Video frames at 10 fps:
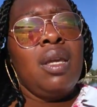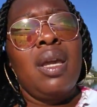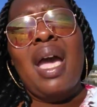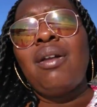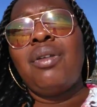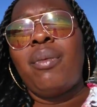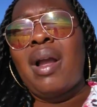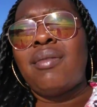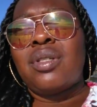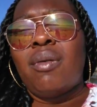don't know
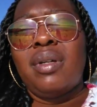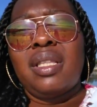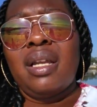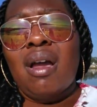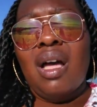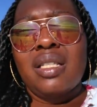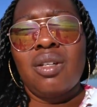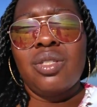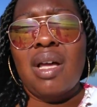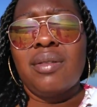where I was going with that, y'all. I
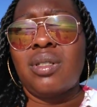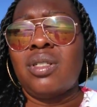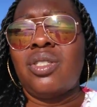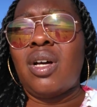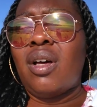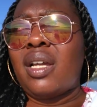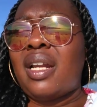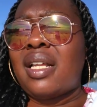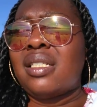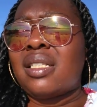told y'all I was going to talk,
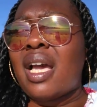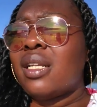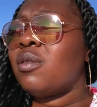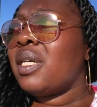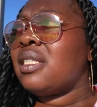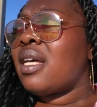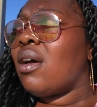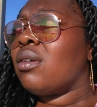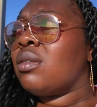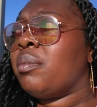and I just kind of spaced
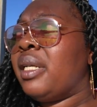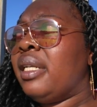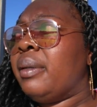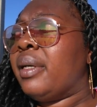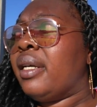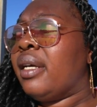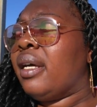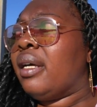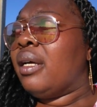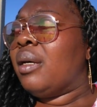out. But anyway,
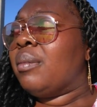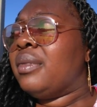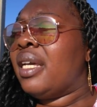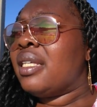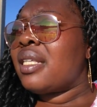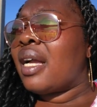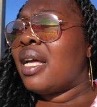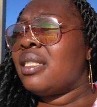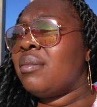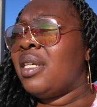yes, I
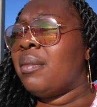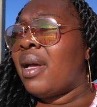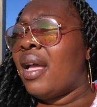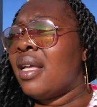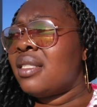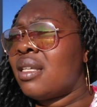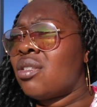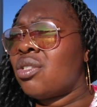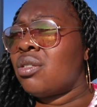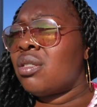got to meet my
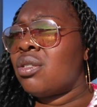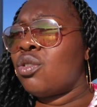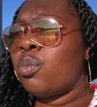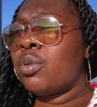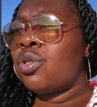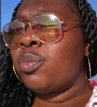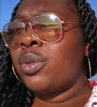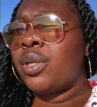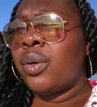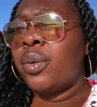ancestors. They're super,
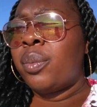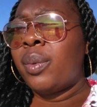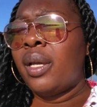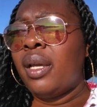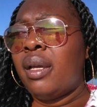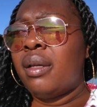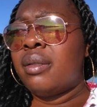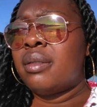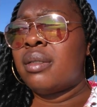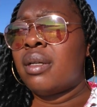super dope,
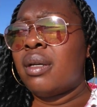and